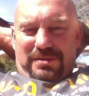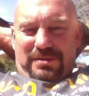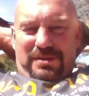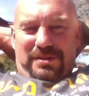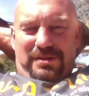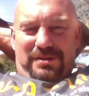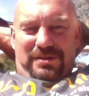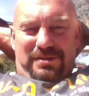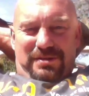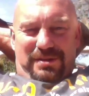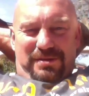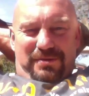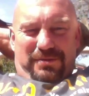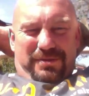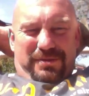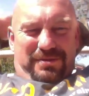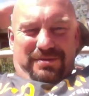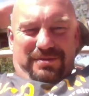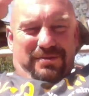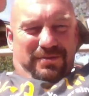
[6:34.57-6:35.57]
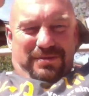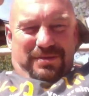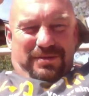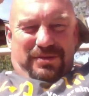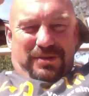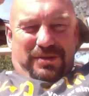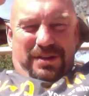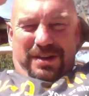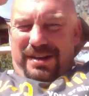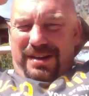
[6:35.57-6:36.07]
it's like, do
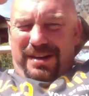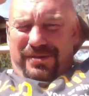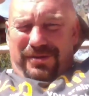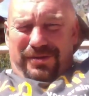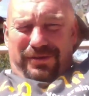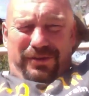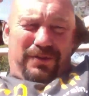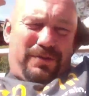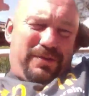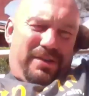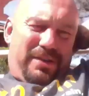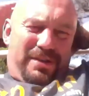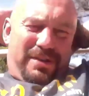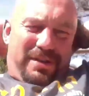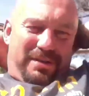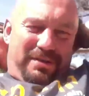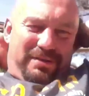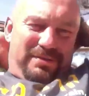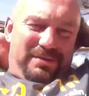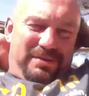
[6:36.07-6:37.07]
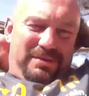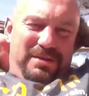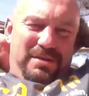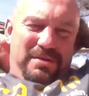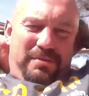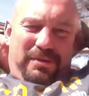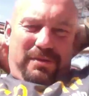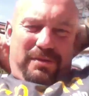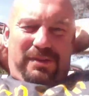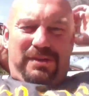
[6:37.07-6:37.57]
you hit it or don't you hit it?
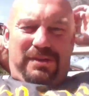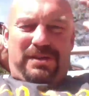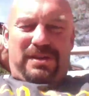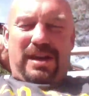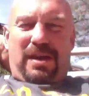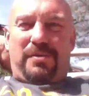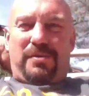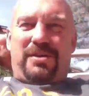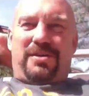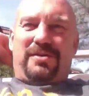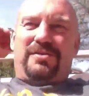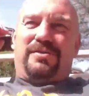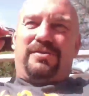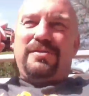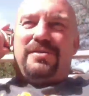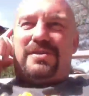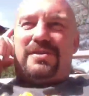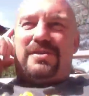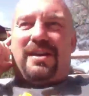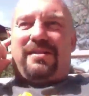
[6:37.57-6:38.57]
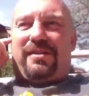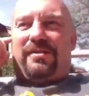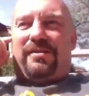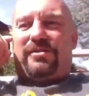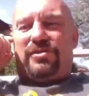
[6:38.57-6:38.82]
Yeah. Now you can do this ad there.